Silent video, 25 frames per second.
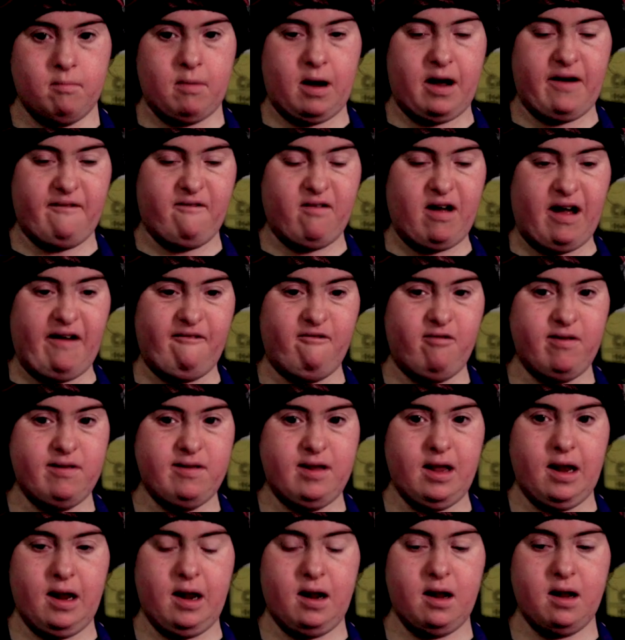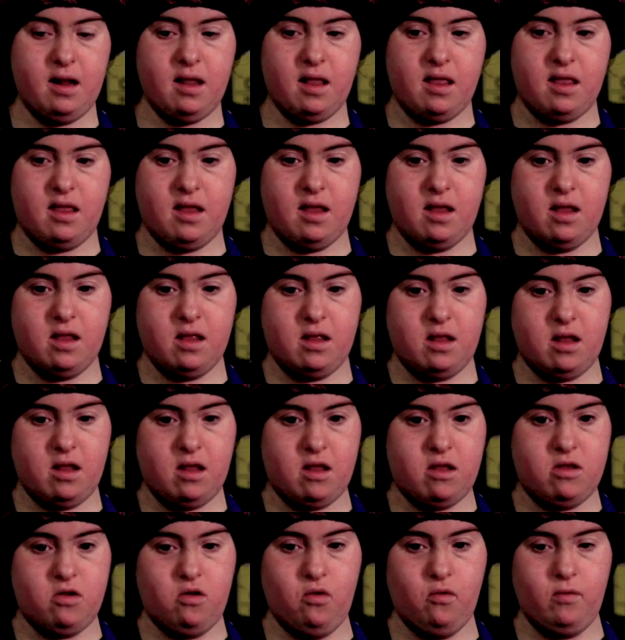My favourite thing
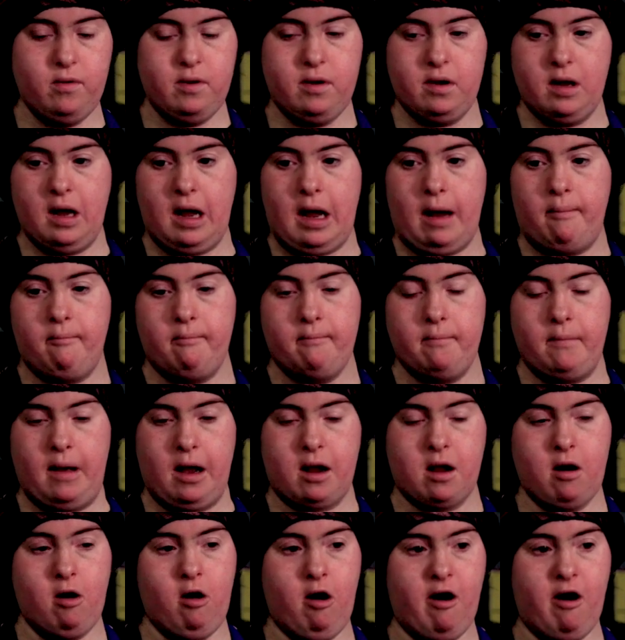is doing making